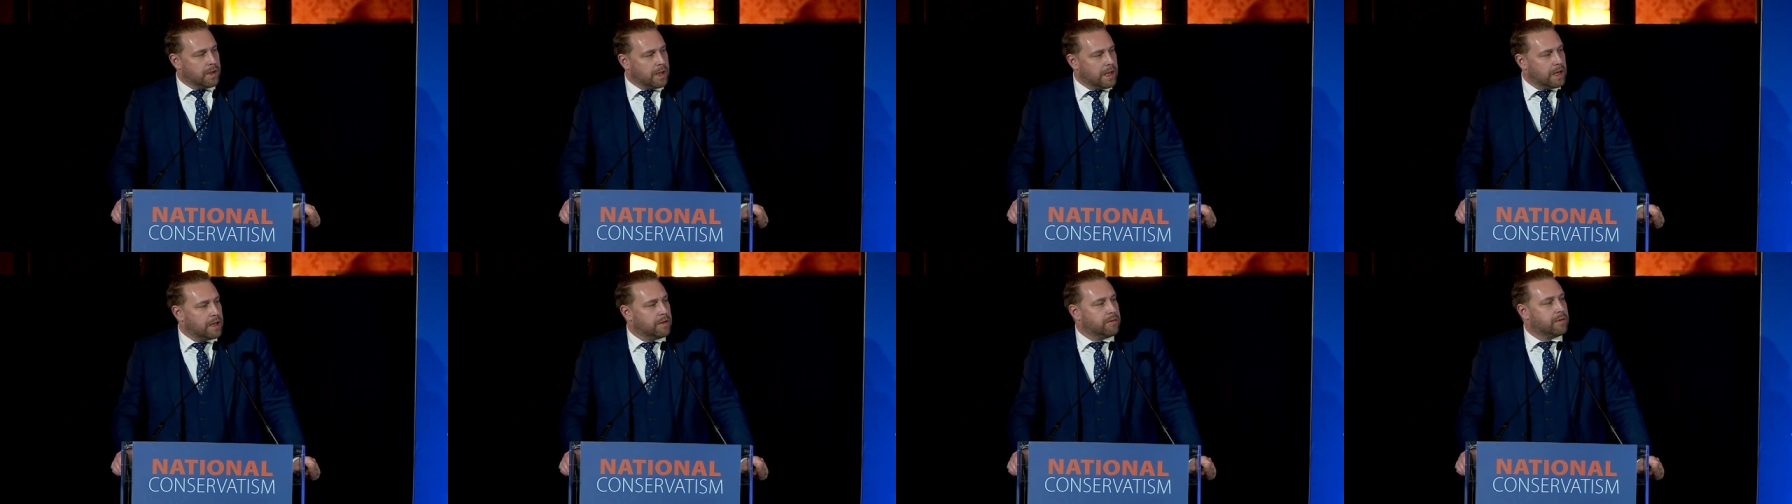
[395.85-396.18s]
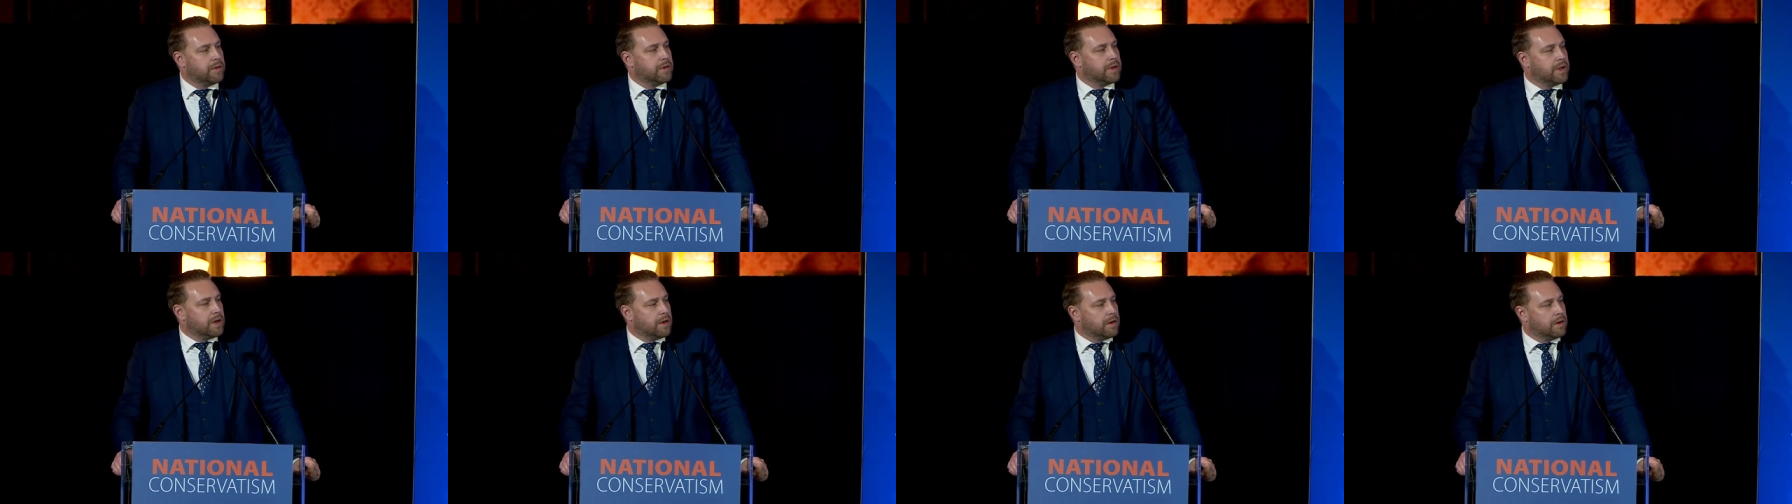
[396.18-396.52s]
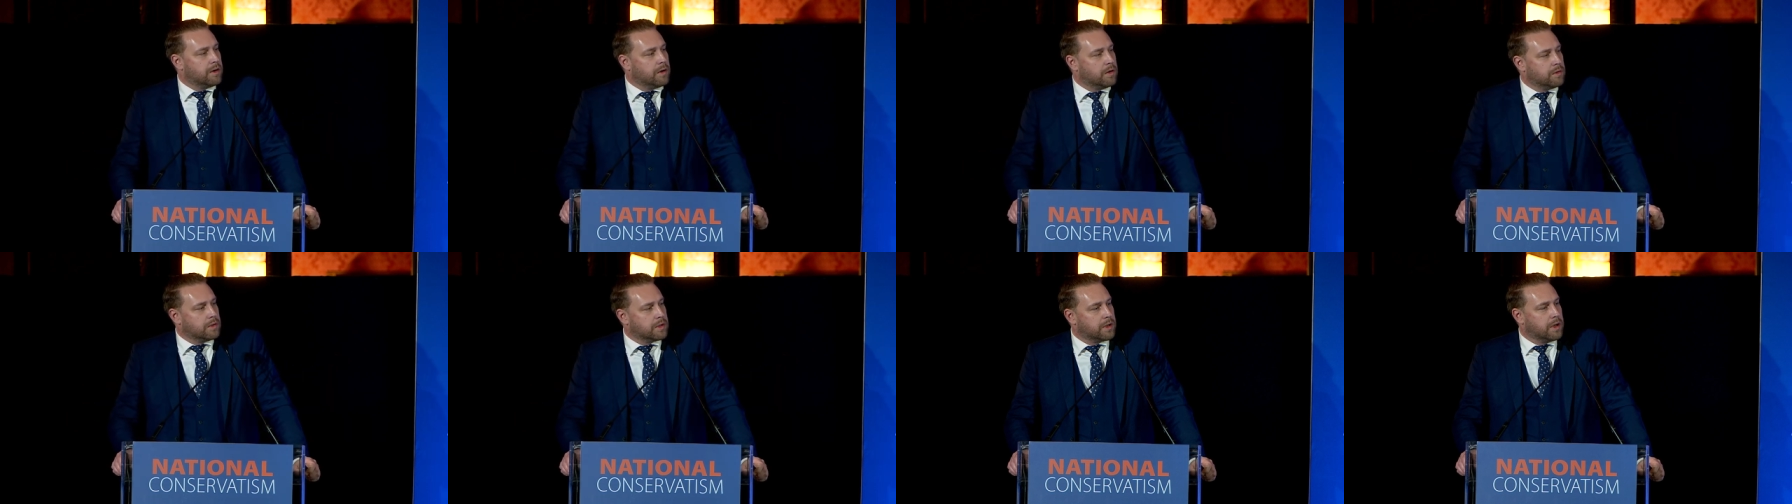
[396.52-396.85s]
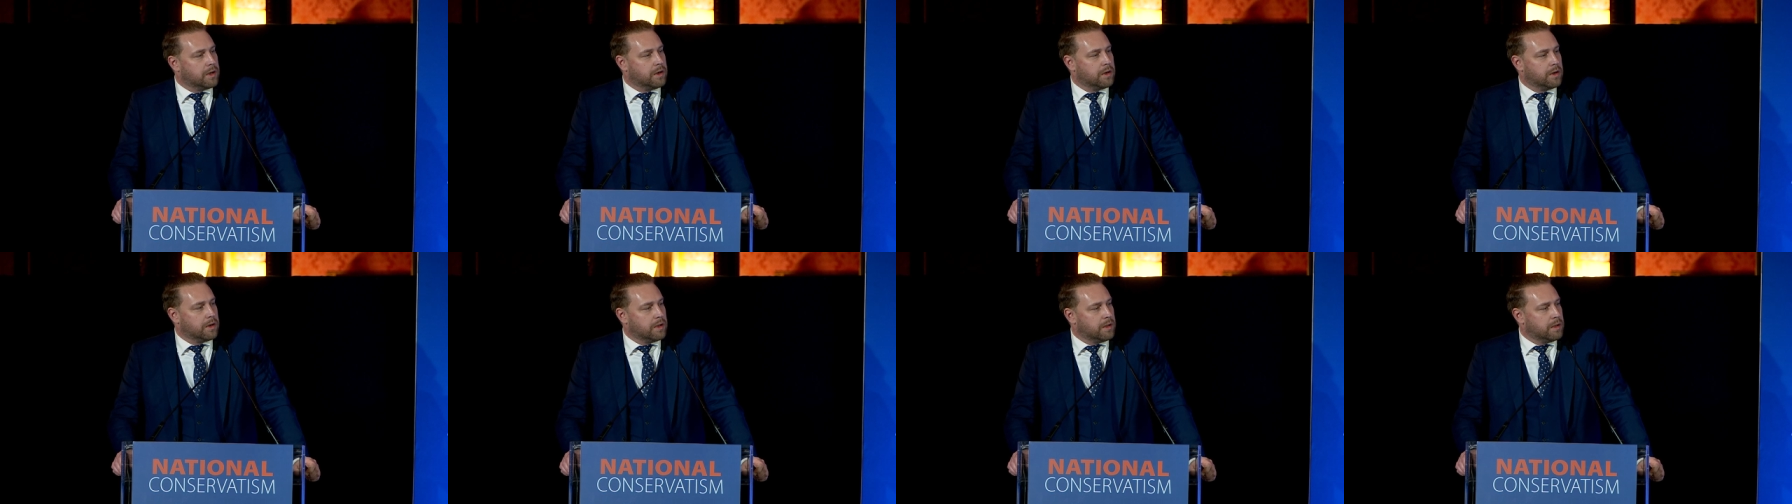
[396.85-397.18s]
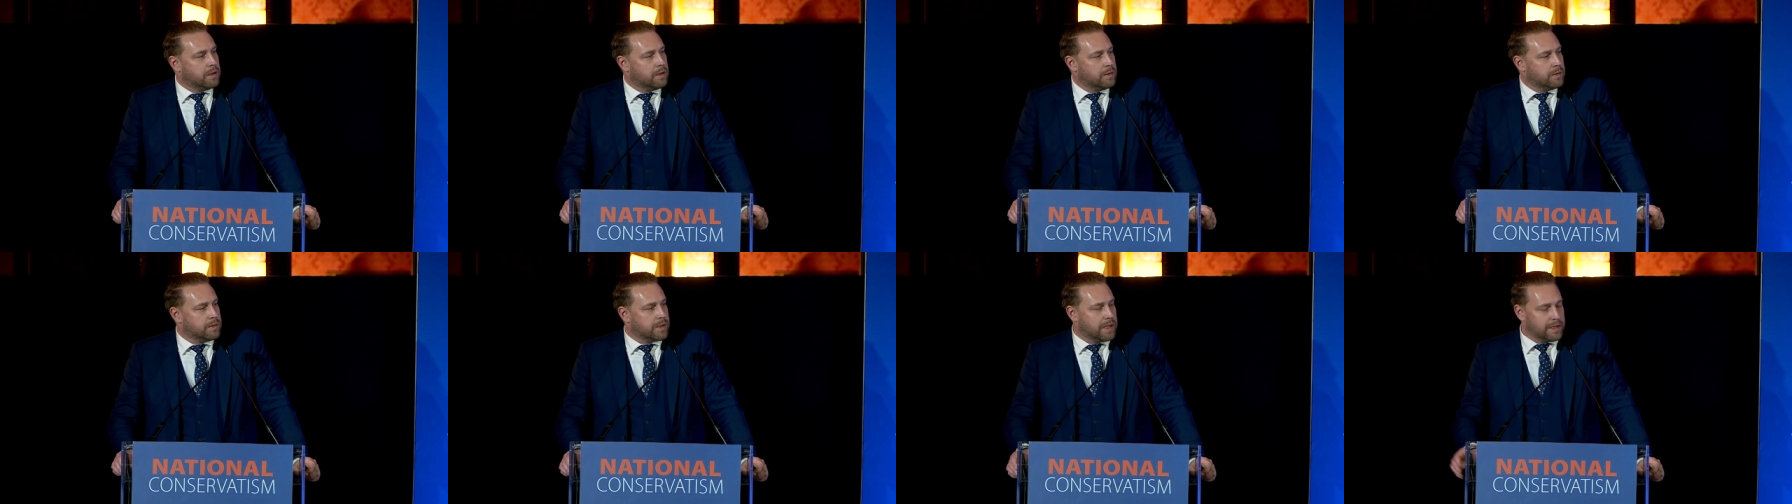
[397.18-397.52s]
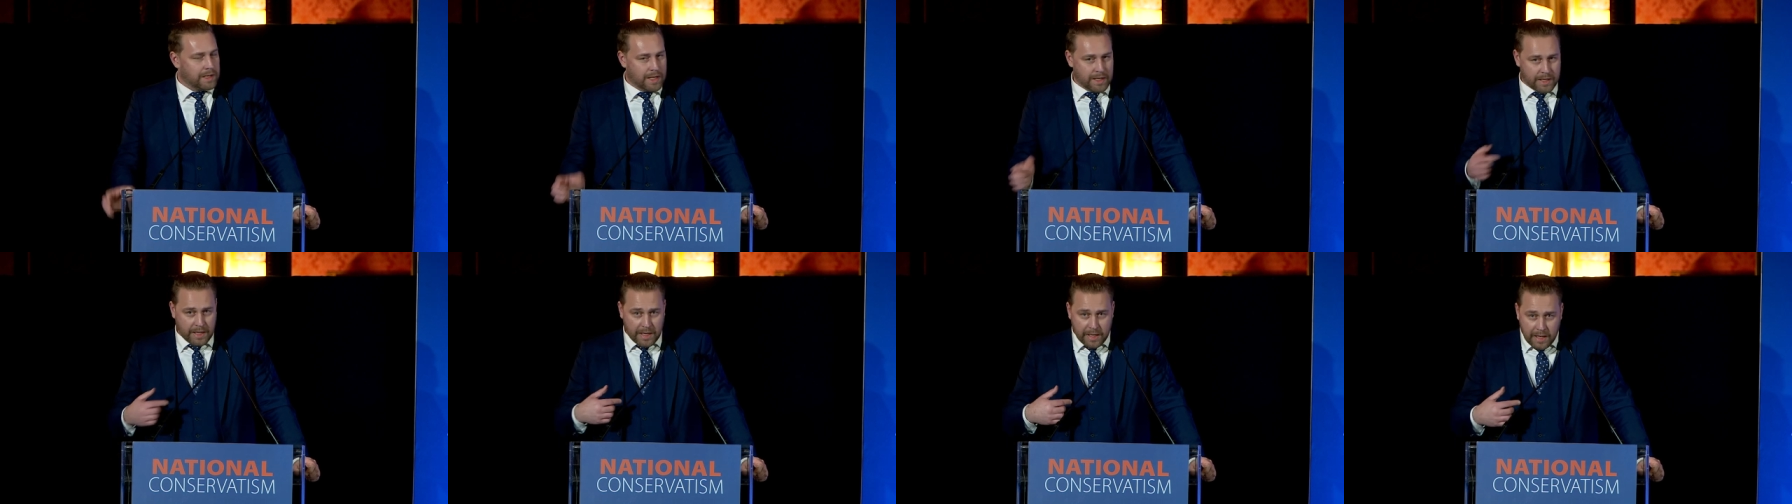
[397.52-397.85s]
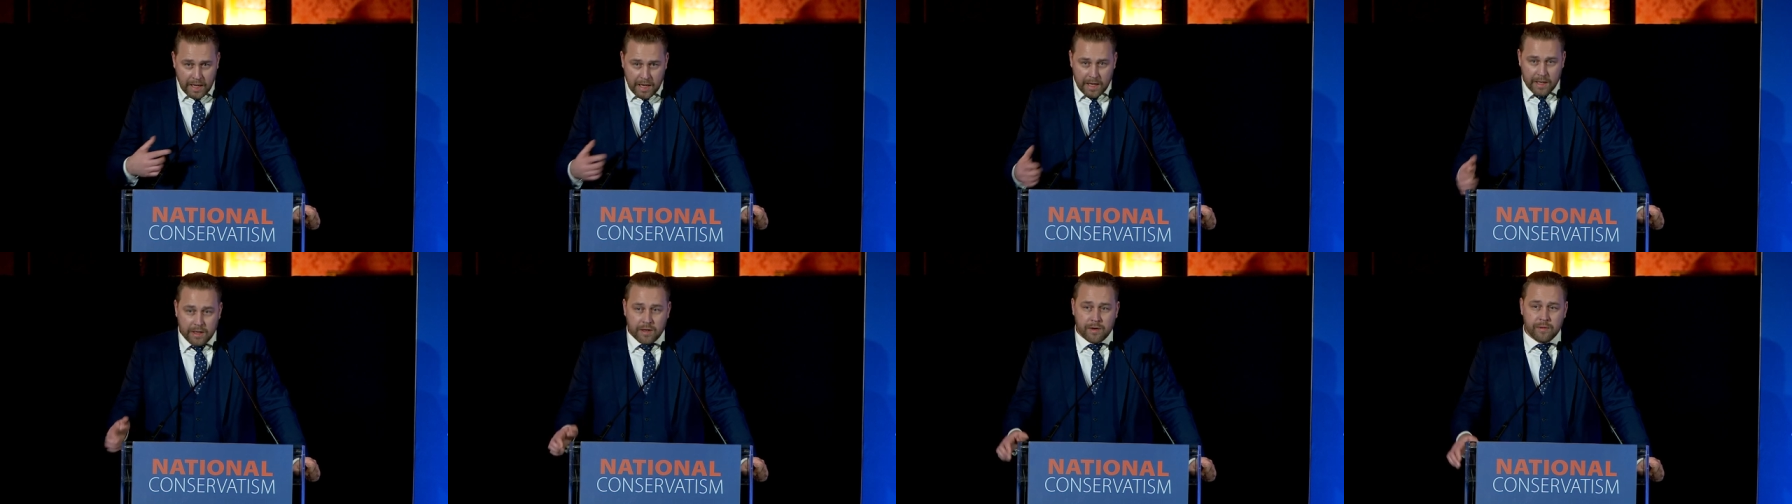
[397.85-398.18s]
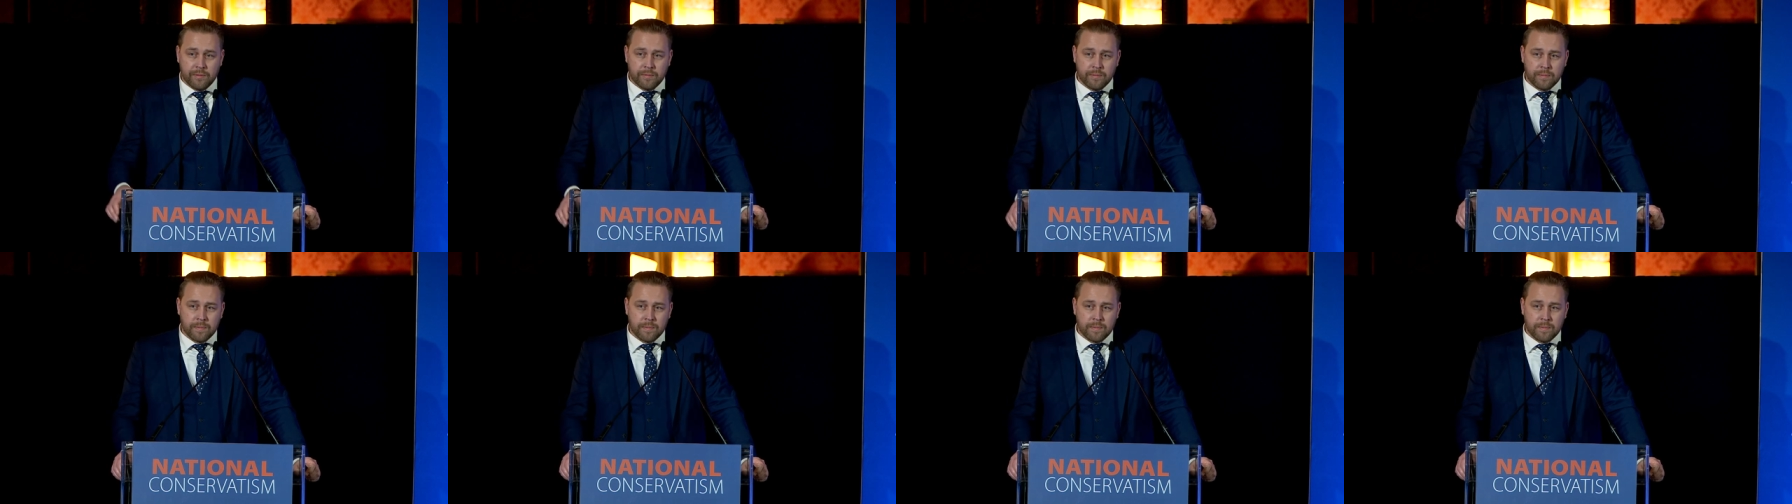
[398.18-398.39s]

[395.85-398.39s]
11 year old girl like I had